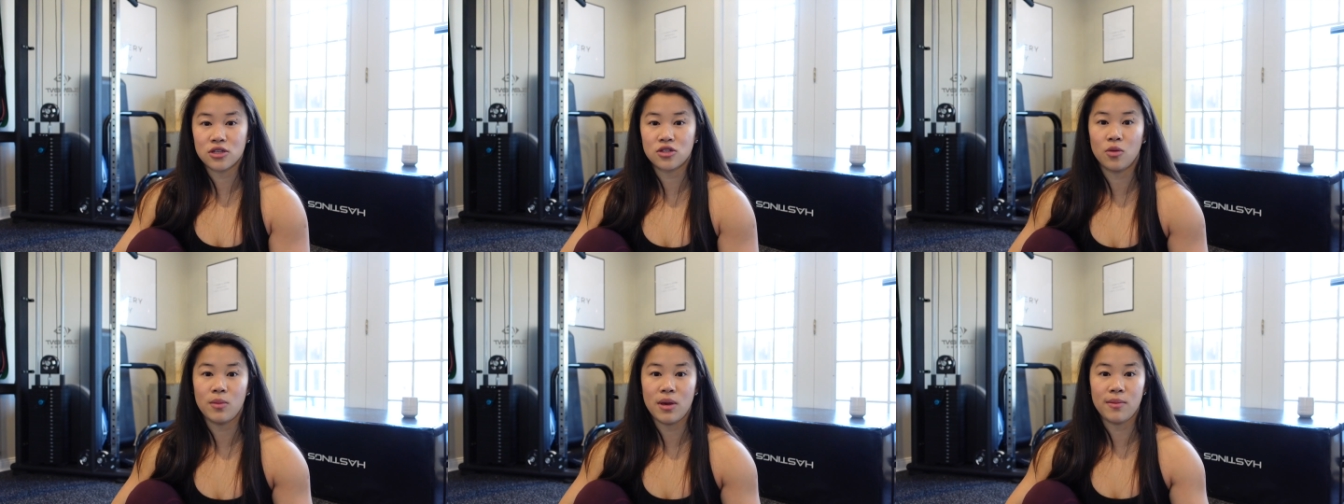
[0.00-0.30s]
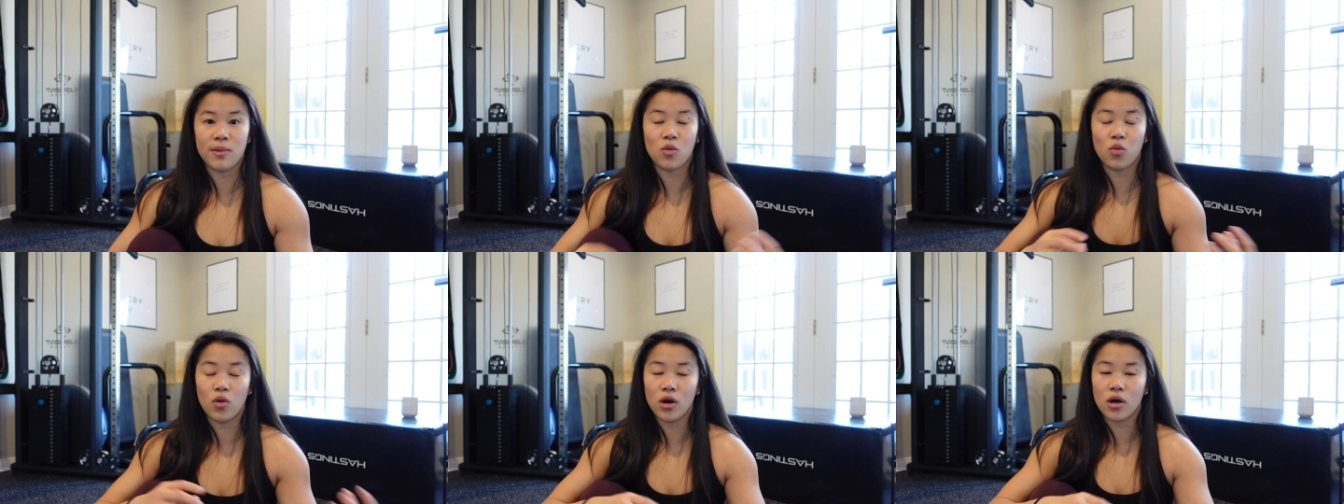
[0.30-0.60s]
So
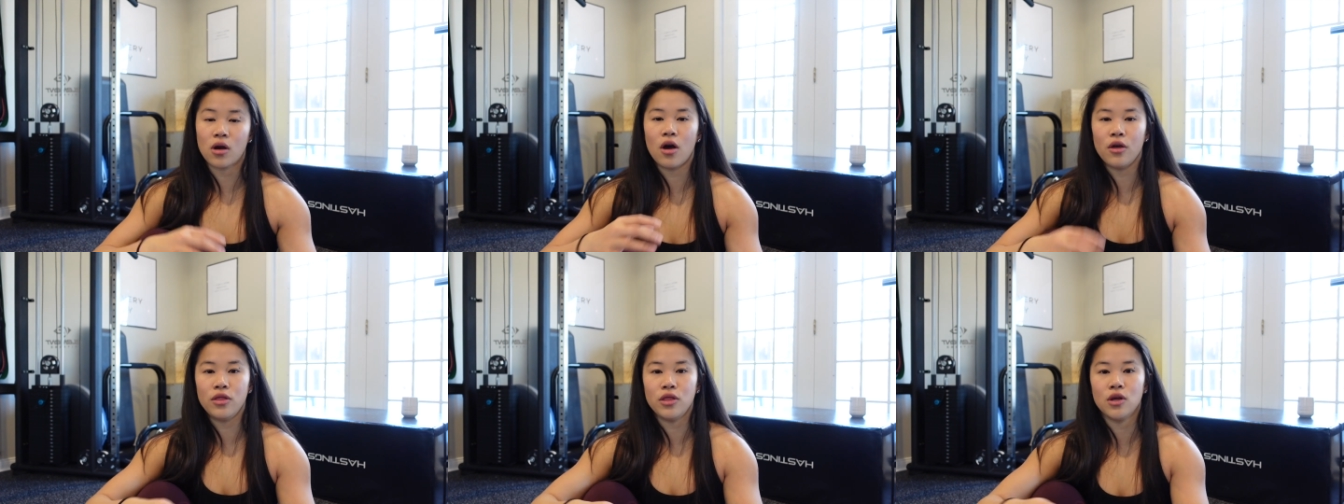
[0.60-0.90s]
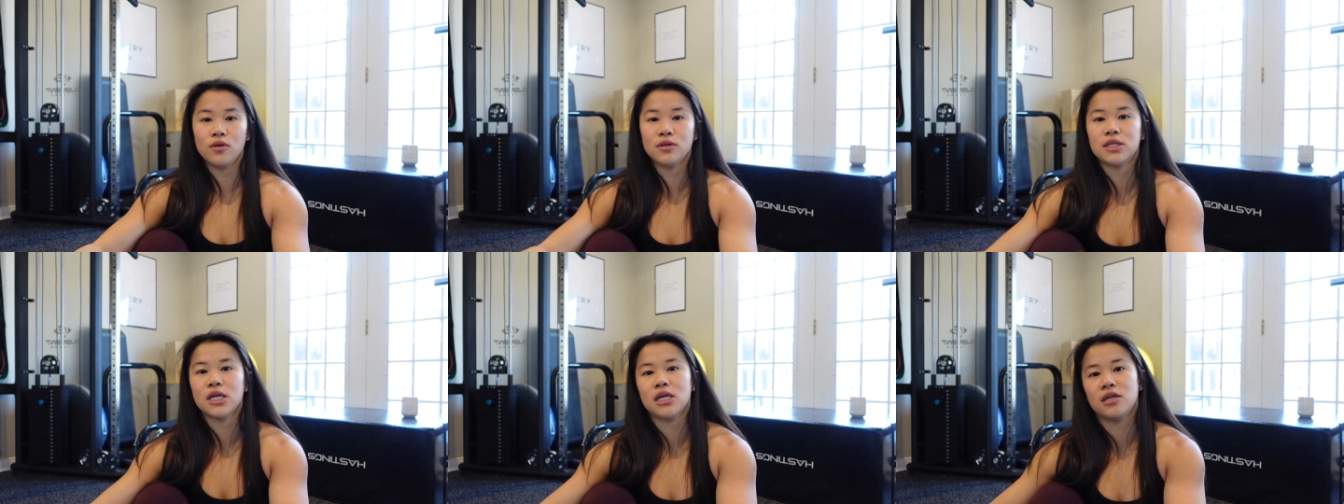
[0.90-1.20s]
maybe work on
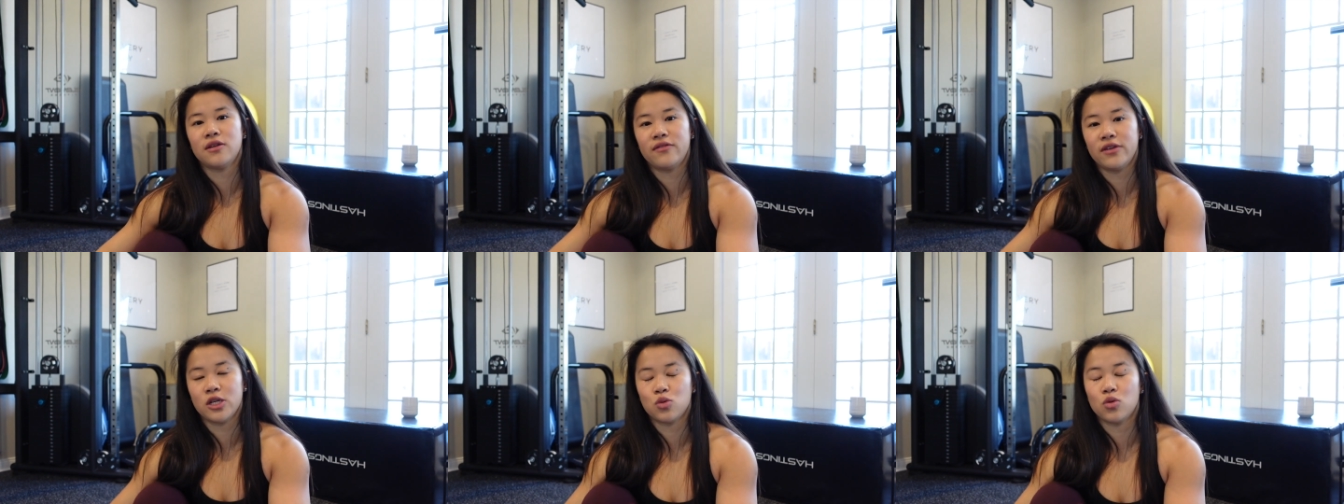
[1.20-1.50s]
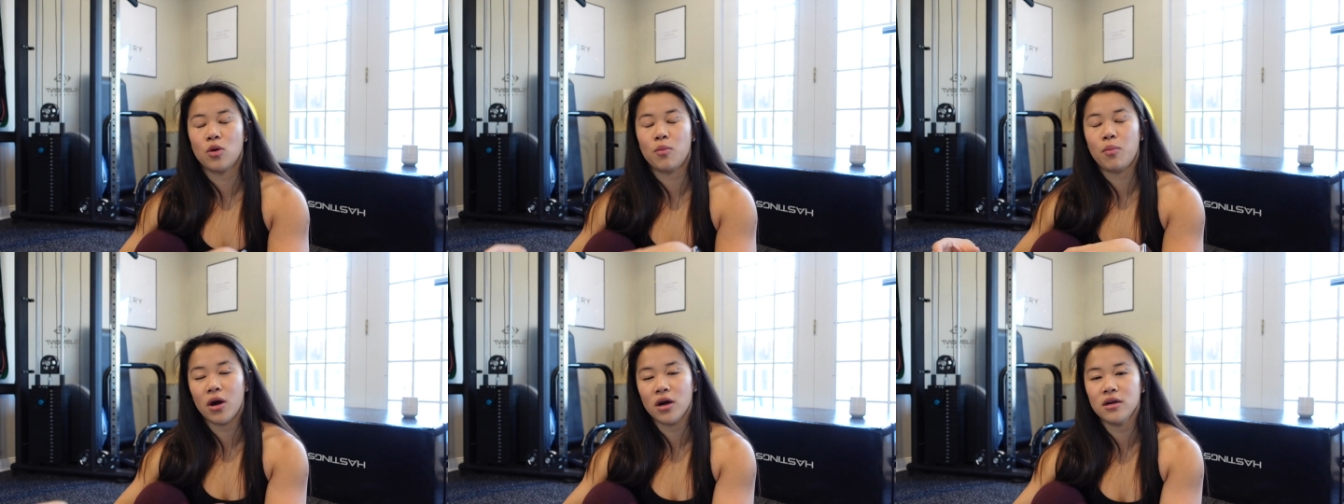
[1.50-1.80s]
those
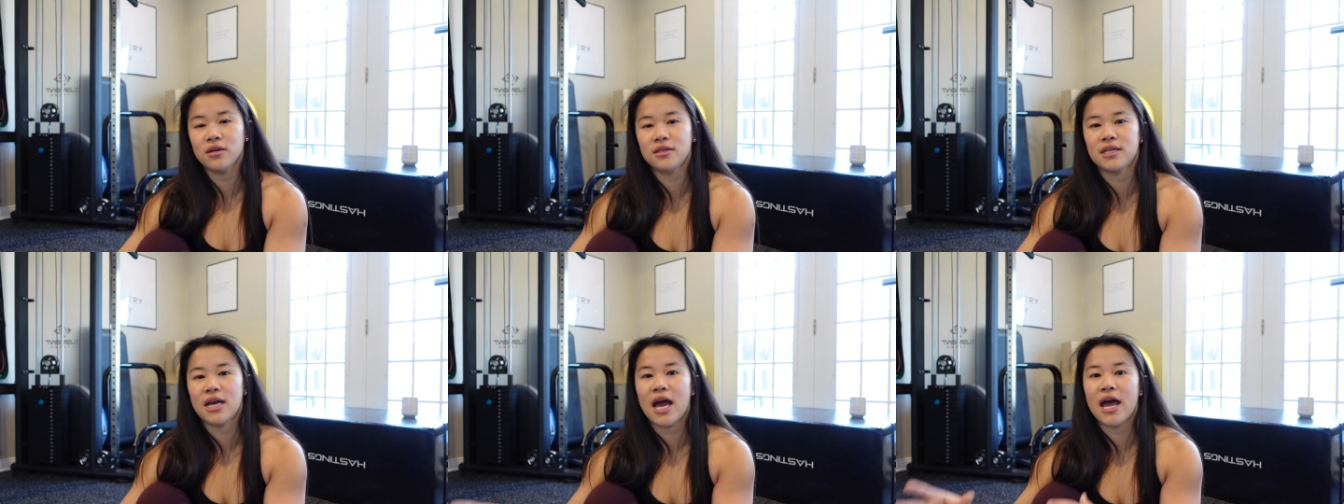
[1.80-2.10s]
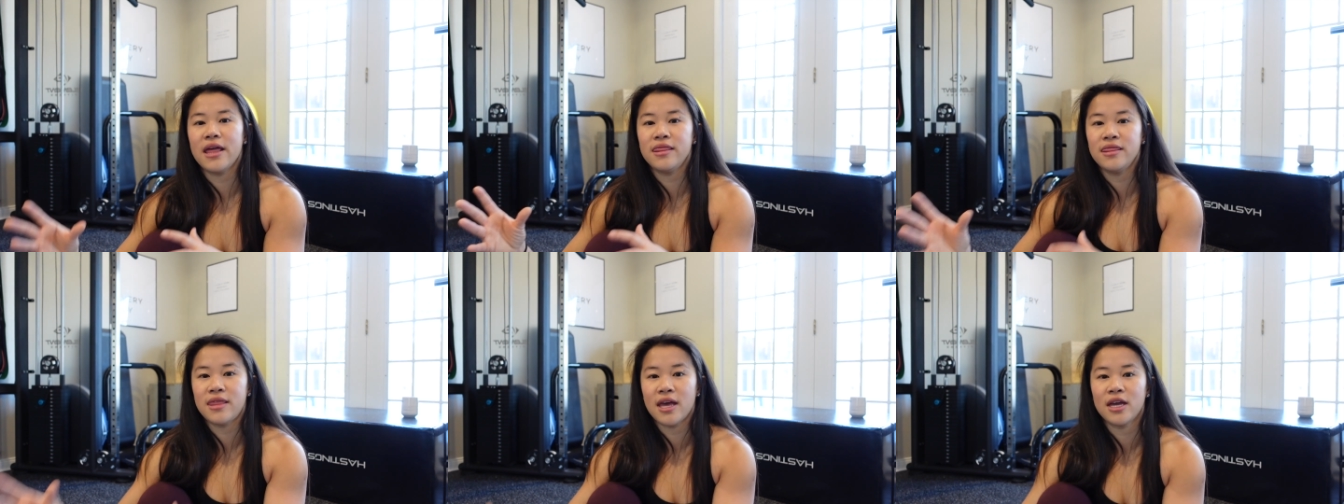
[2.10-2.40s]
individual parts
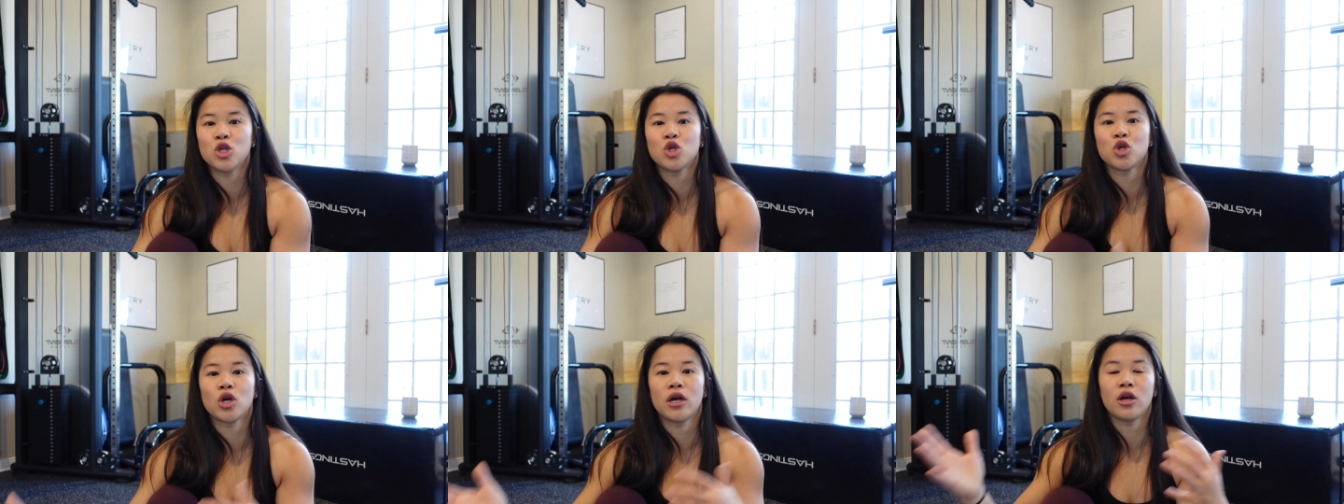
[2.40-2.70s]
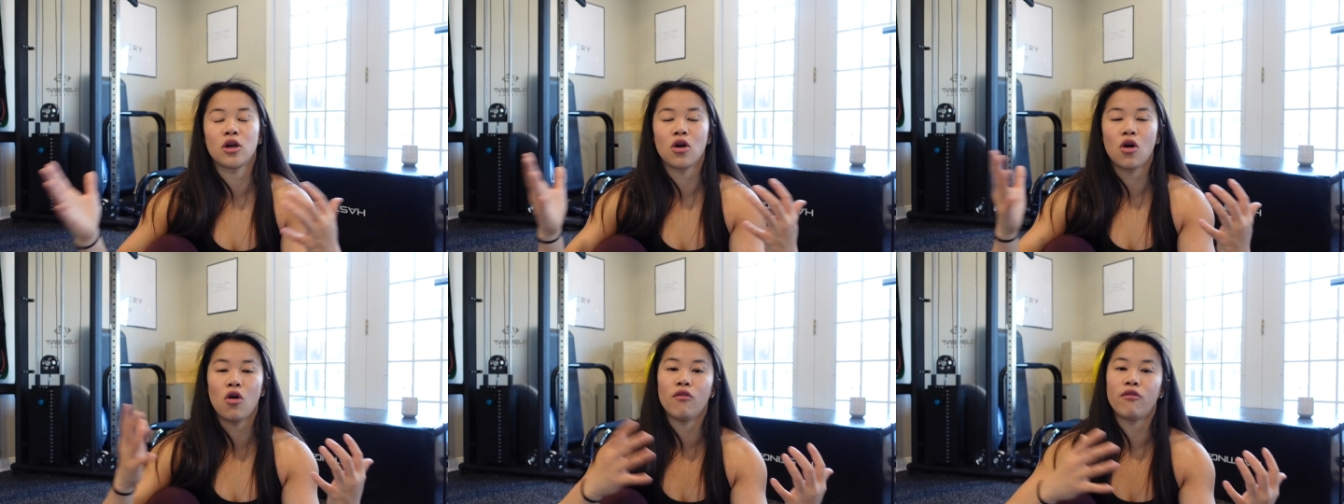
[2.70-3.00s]
and then try
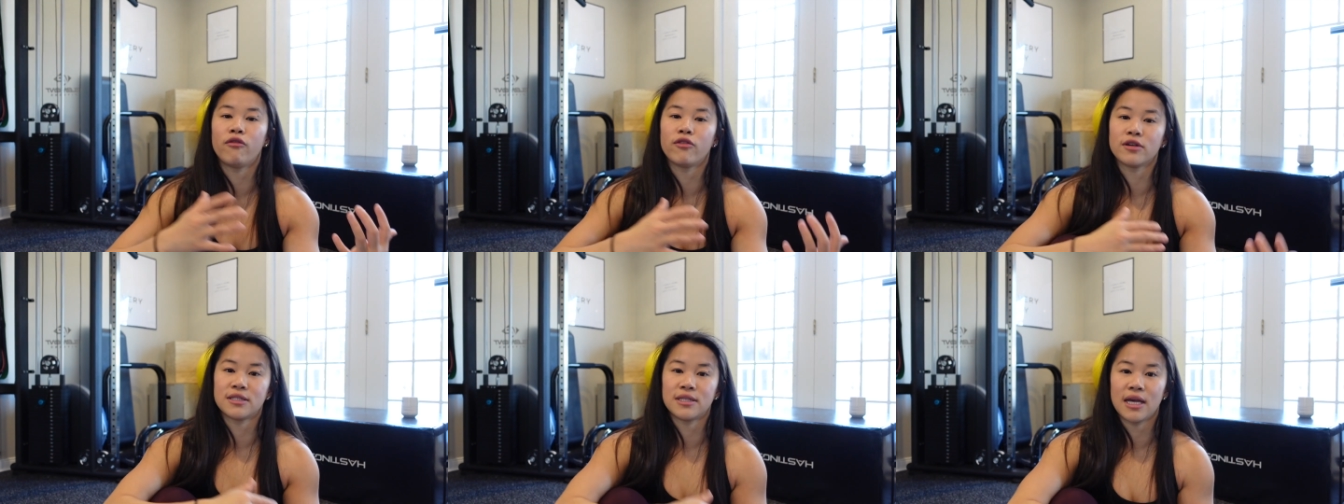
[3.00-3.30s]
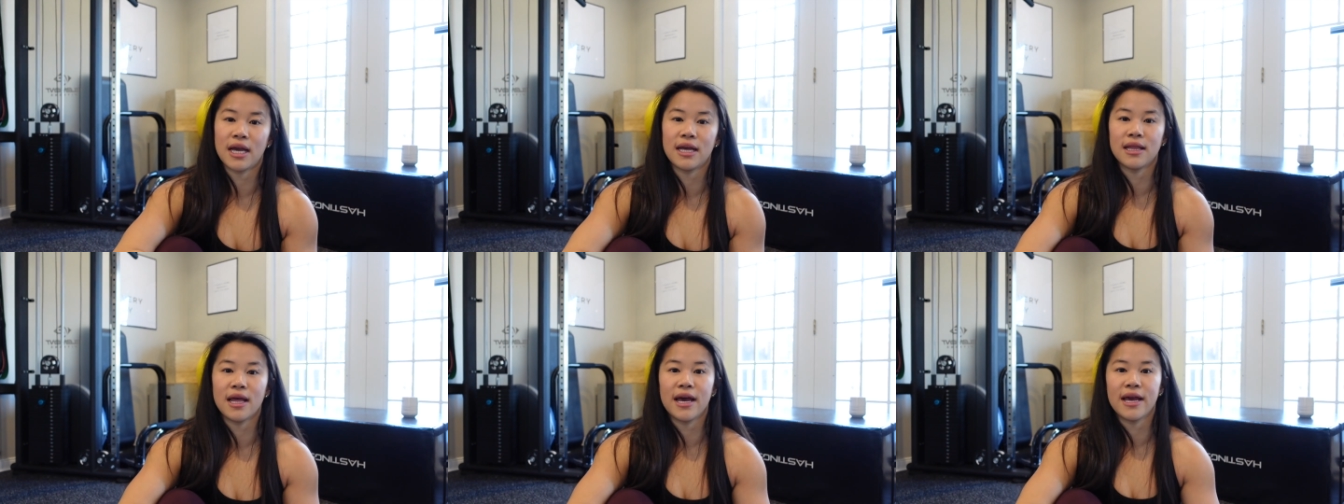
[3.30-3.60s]
to go for
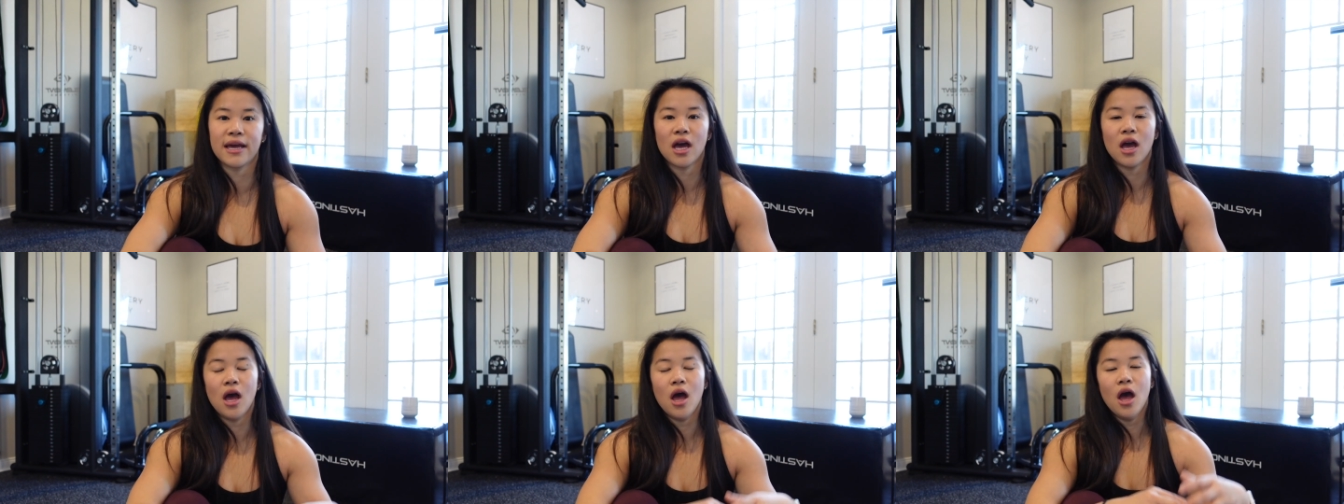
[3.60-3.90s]
say like